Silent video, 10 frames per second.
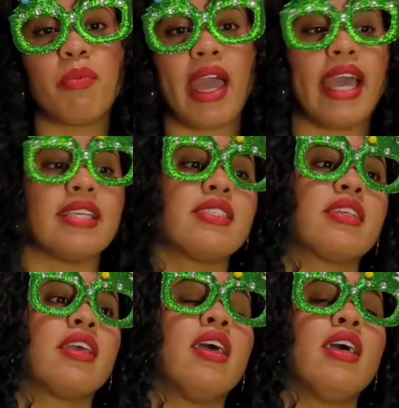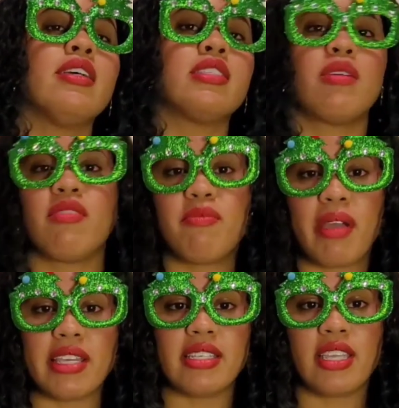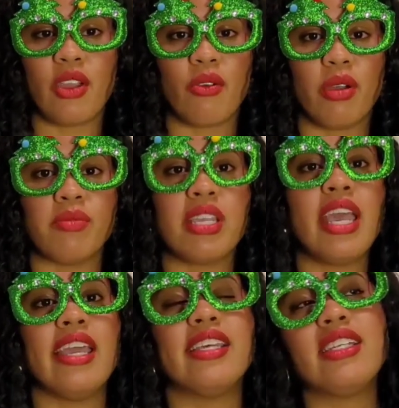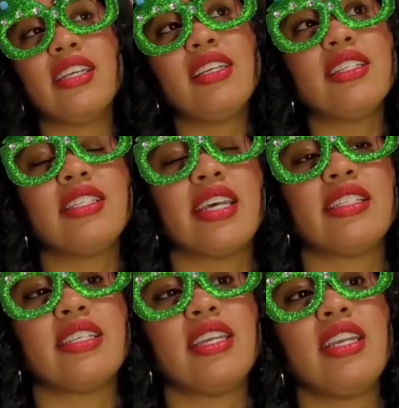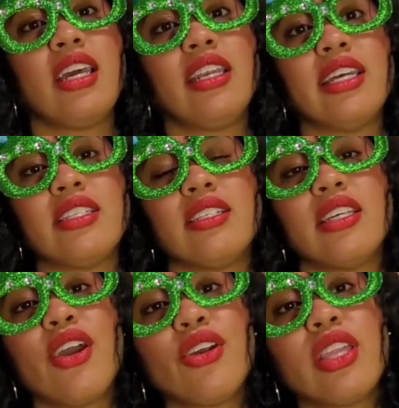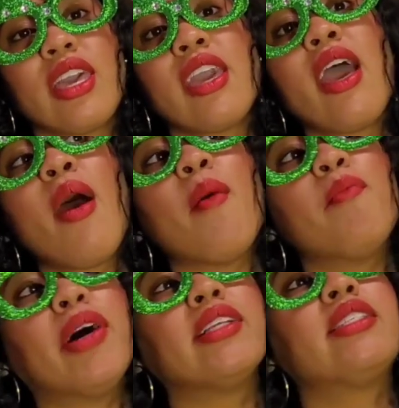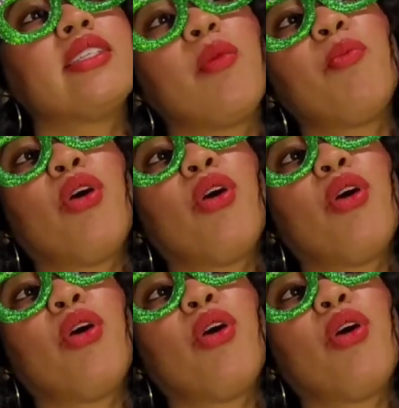mask, some of my serums. Is it a necessity? Not necessarily, but some